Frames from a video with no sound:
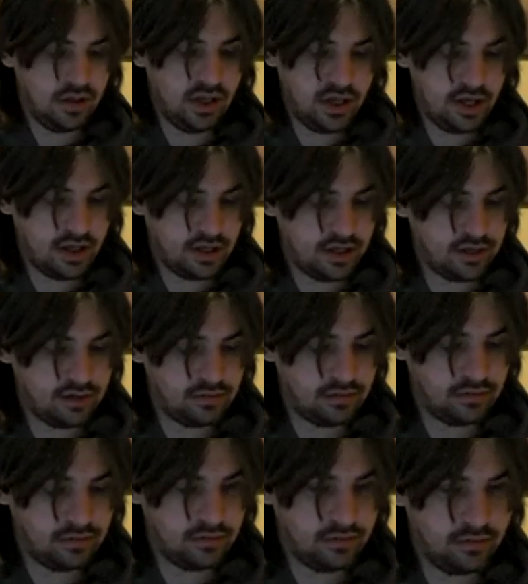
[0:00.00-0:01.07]

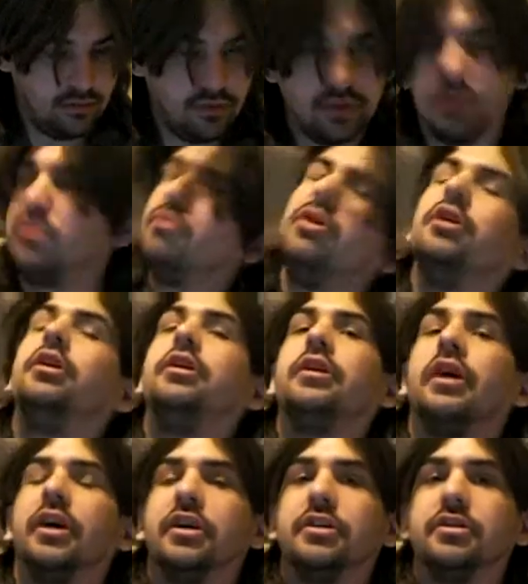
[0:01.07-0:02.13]
and which is really
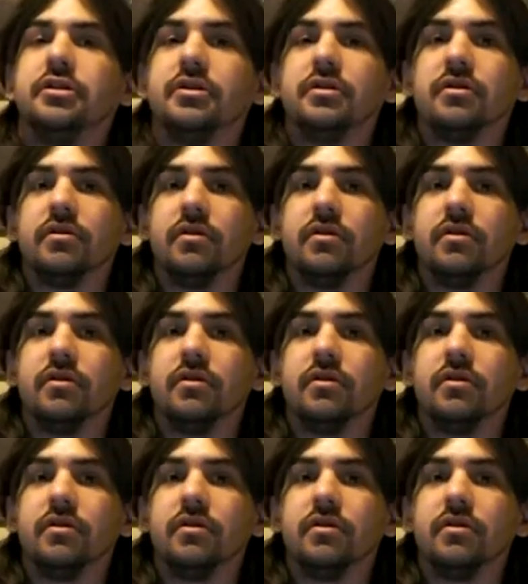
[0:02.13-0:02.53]
nice.